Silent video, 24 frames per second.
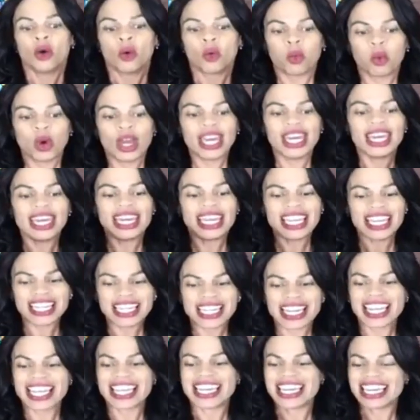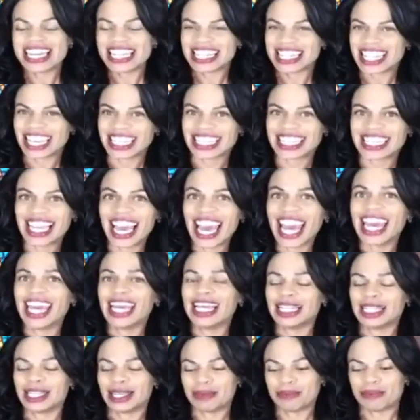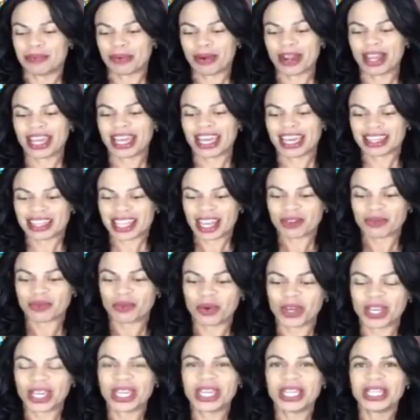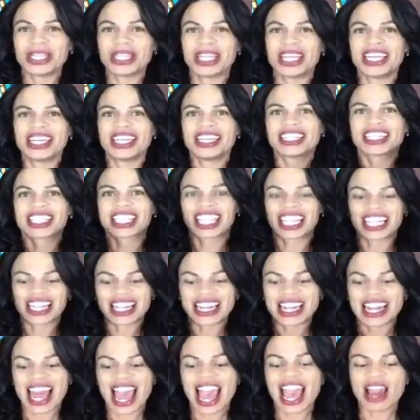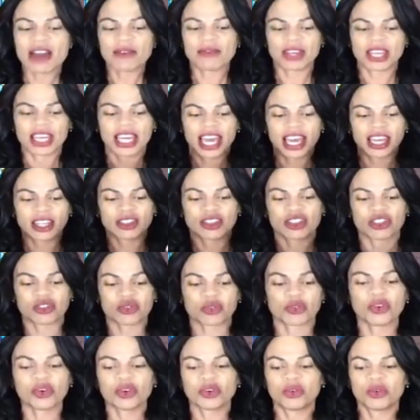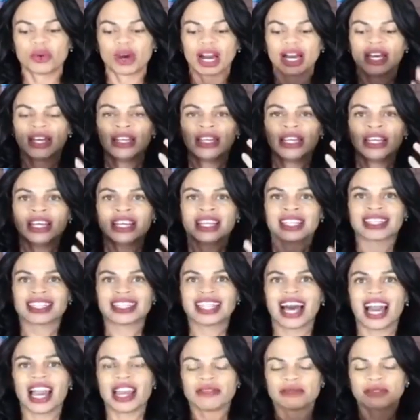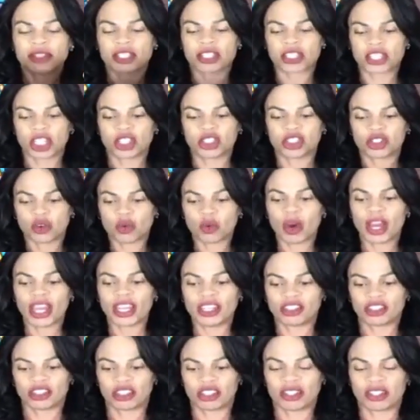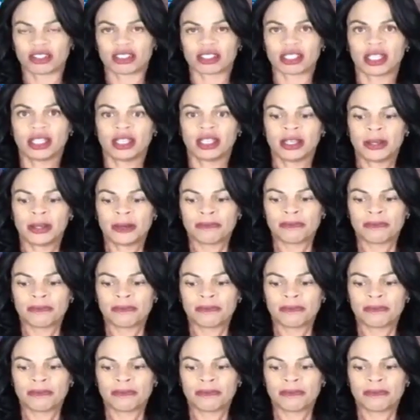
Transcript: We need the daily bread that we need to navigate through life situations.